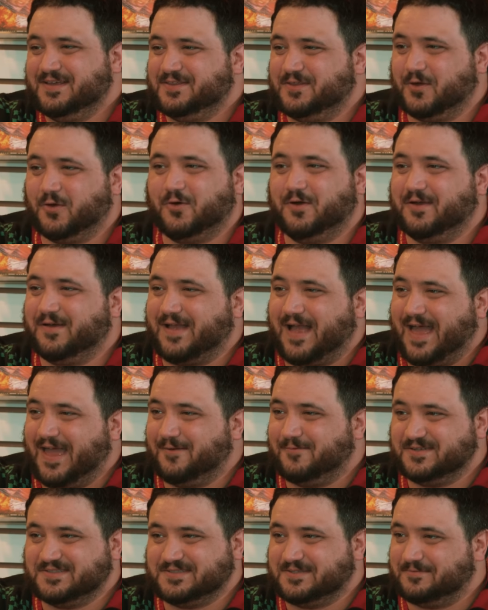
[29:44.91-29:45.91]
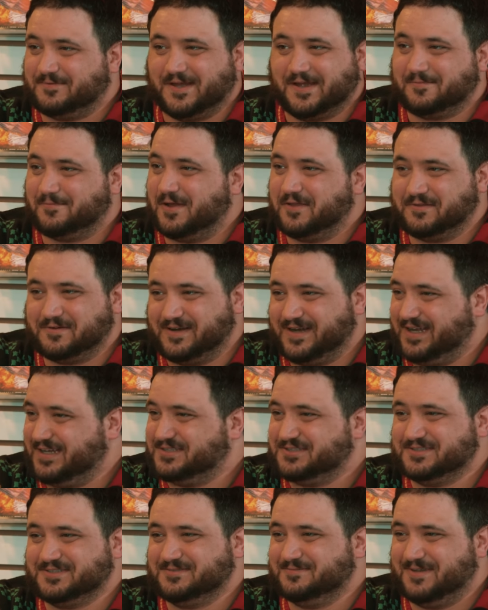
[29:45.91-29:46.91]
The oil guy wants to fuck Mother
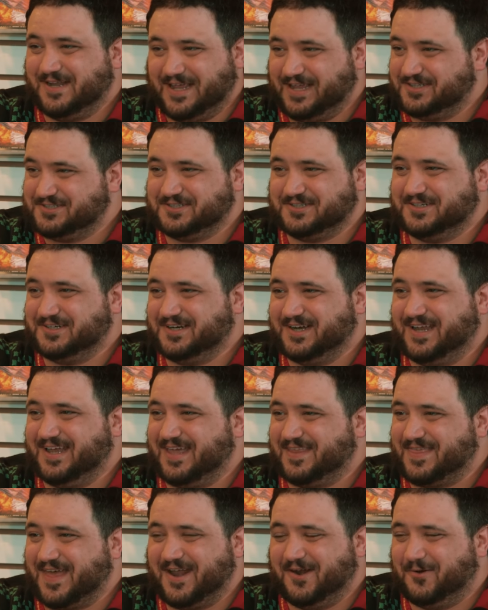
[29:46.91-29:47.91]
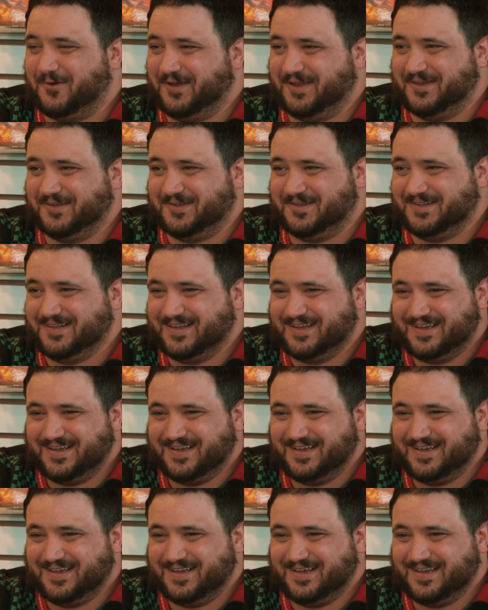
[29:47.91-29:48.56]
H- Nature and get that oil.